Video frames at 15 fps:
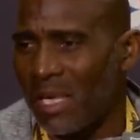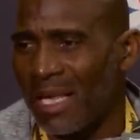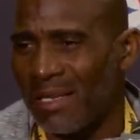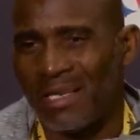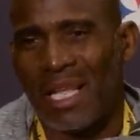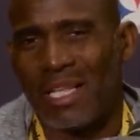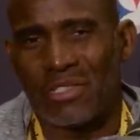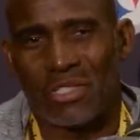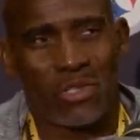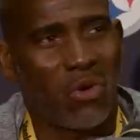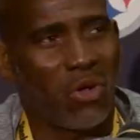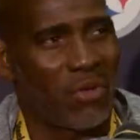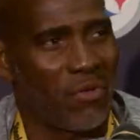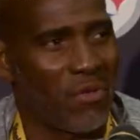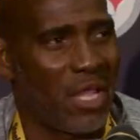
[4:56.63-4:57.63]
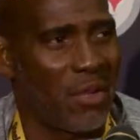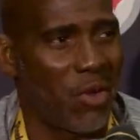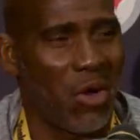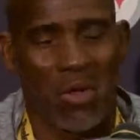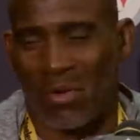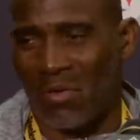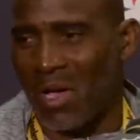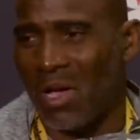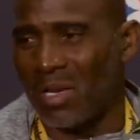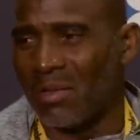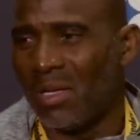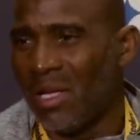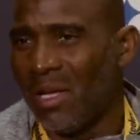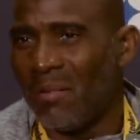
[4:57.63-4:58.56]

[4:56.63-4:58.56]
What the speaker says: They had not just Hall of Fame, Hall of Honor,